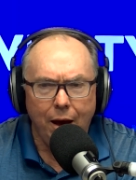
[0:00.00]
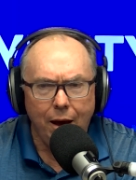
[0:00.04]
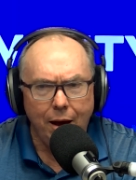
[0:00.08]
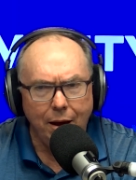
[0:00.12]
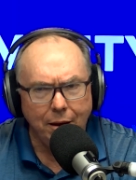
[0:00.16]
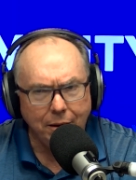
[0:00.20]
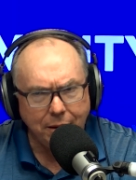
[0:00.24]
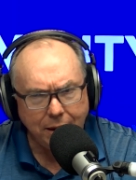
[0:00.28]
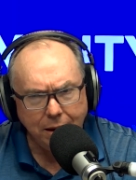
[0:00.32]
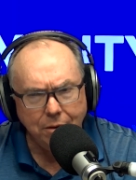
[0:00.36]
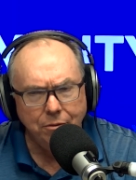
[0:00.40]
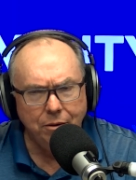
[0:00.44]

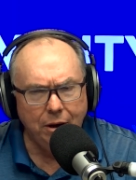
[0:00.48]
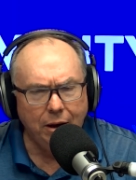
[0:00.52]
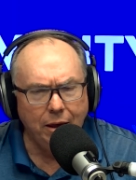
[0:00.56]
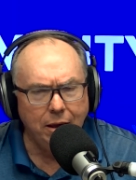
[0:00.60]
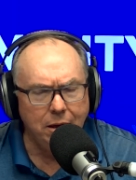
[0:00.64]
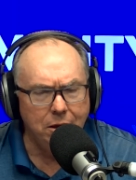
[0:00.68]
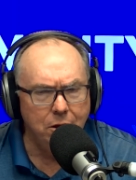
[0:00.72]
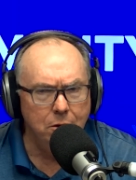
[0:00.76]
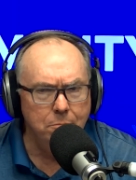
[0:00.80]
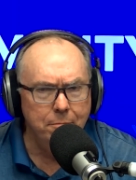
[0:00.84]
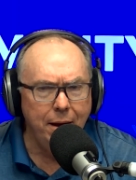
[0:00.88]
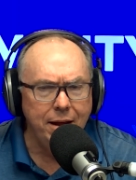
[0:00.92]
Uh,
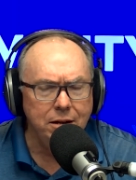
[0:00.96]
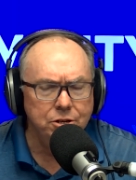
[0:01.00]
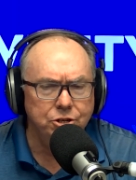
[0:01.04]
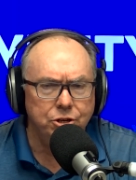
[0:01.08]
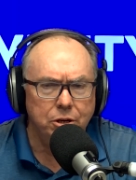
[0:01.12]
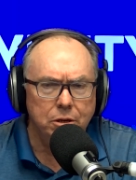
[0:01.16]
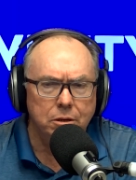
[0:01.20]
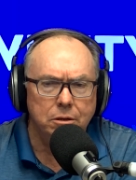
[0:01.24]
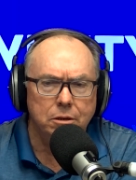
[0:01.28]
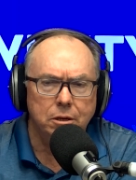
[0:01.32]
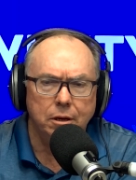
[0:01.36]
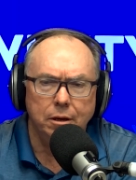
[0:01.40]
Kirralie, you
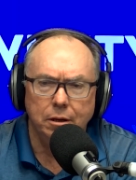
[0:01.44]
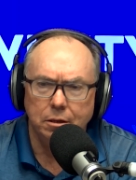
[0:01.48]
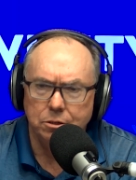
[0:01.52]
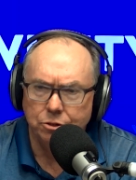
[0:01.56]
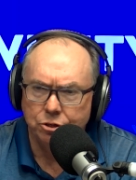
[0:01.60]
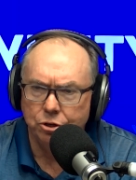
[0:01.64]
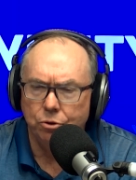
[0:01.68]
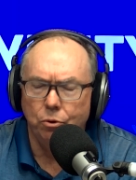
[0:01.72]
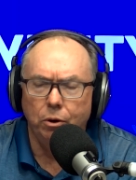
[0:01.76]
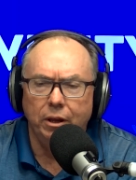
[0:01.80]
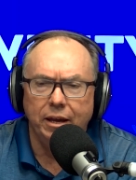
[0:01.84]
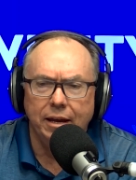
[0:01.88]
mentioned
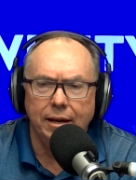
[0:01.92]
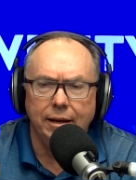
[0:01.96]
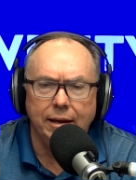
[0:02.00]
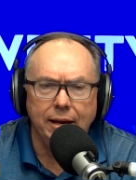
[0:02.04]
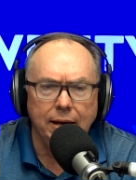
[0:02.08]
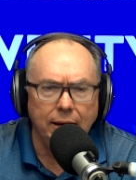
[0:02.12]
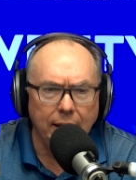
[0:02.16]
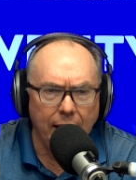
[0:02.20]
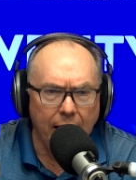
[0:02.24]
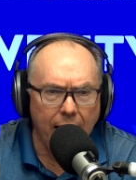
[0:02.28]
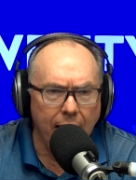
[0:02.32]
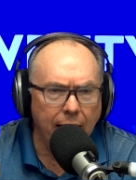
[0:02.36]
Julia
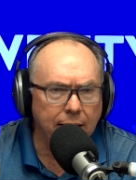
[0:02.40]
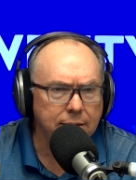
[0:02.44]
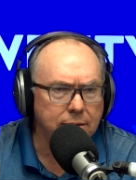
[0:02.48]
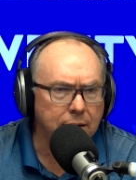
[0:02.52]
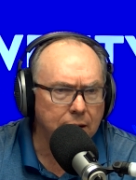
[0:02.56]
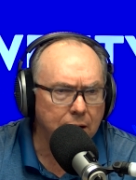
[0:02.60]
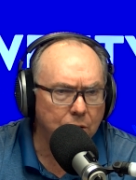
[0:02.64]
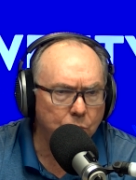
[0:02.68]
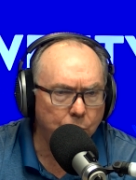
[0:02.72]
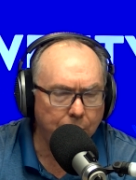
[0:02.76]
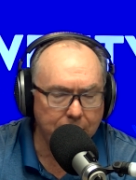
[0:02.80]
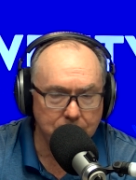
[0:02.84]
Gillard
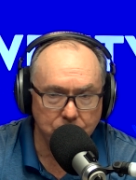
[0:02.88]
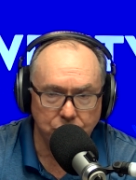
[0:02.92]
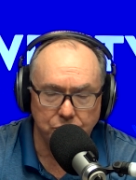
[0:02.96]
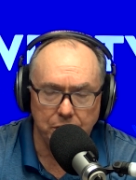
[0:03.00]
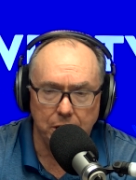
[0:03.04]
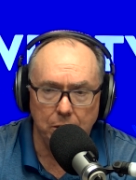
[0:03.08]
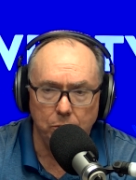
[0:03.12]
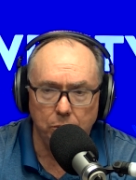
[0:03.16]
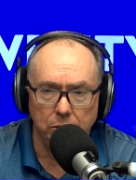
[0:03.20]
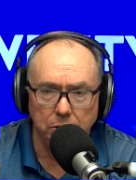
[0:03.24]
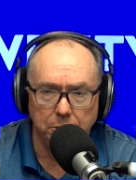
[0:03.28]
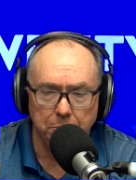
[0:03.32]
when
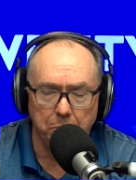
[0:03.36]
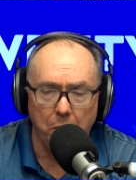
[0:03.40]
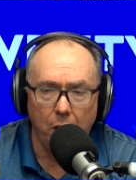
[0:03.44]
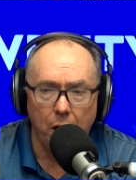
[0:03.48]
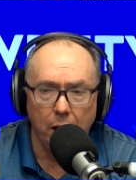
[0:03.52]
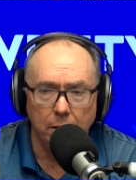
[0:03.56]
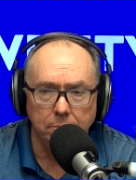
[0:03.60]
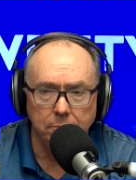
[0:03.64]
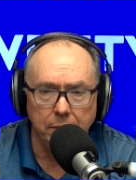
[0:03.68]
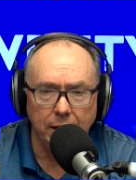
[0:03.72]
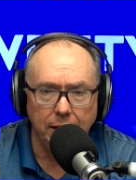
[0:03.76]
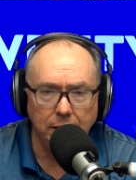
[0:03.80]
she was
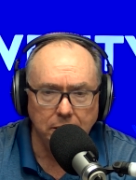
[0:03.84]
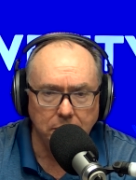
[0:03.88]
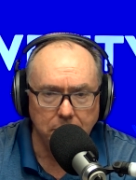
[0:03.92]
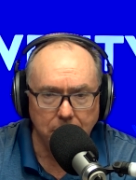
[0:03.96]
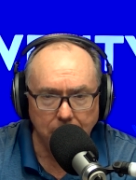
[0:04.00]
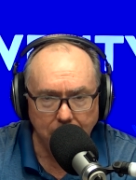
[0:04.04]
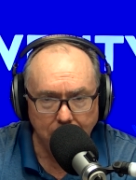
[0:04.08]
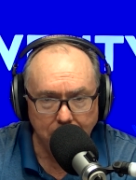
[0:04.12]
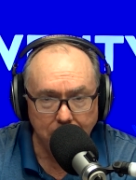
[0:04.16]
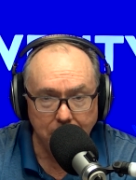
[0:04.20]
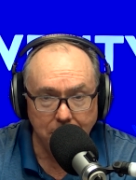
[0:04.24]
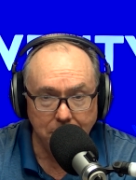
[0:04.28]
Prime
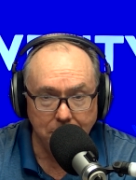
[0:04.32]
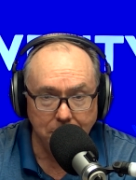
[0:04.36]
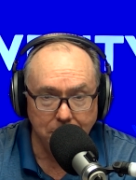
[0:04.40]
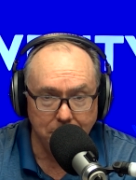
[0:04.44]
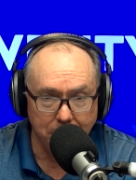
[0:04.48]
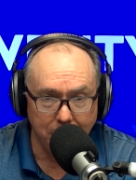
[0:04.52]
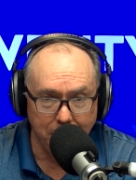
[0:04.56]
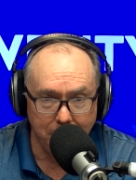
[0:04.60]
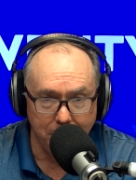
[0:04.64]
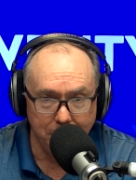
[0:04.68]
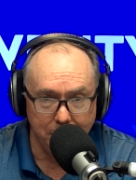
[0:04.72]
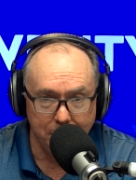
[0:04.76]
Minister,
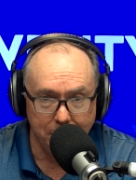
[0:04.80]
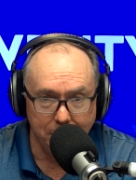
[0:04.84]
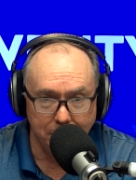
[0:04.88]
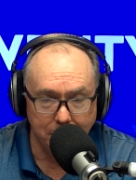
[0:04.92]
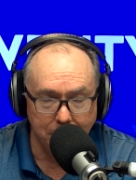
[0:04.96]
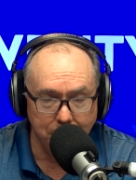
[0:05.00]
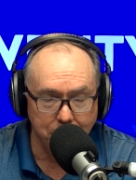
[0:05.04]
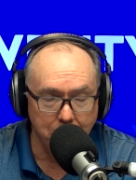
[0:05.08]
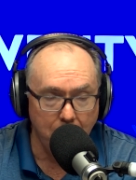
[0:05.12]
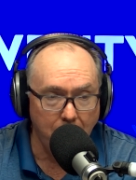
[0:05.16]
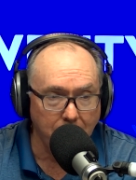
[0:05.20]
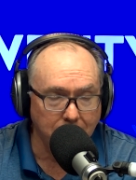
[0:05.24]
and
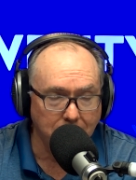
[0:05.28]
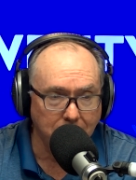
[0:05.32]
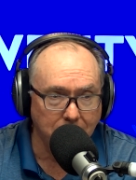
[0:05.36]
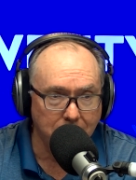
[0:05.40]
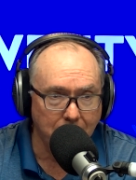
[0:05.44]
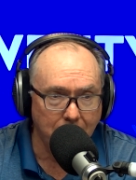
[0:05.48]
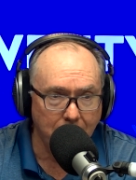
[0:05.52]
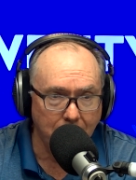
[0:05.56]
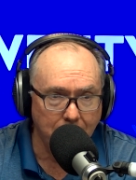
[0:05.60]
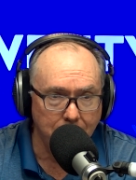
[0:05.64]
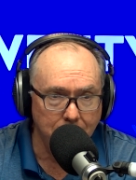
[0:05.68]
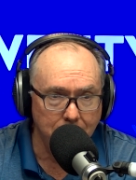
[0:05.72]
it might
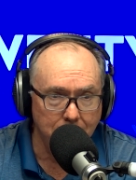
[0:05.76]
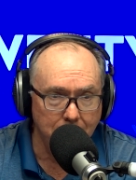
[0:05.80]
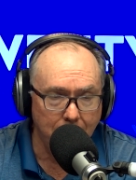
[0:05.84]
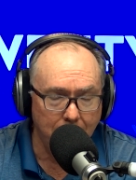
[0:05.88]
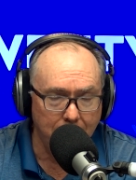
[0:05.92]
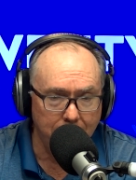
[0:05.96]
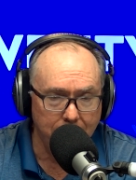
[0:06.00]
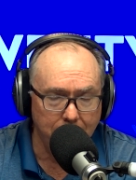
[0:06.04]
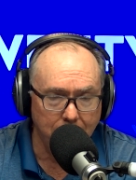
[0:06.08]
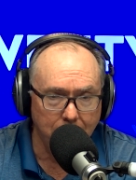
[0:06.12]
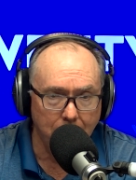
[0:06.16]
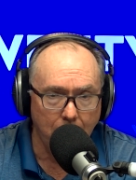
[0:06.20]
seem
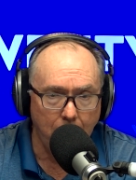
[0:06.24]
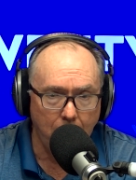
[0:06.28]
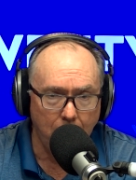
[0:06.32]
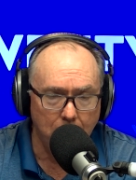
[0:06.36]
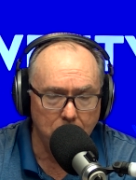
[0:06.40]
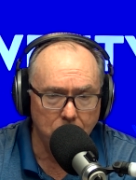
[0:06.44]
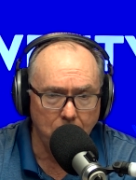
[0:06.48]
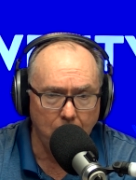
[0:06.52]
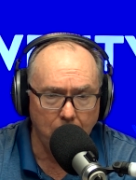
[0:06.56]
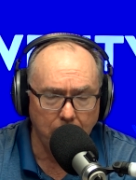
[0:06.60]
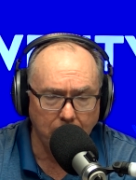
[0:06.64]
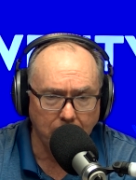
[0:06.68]
a little
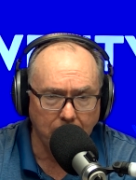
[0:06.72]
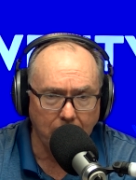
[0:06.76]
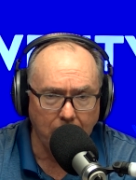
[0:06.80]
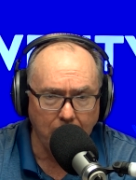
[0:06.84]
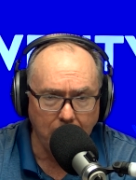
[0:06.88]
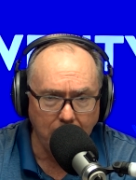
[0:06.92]
ironic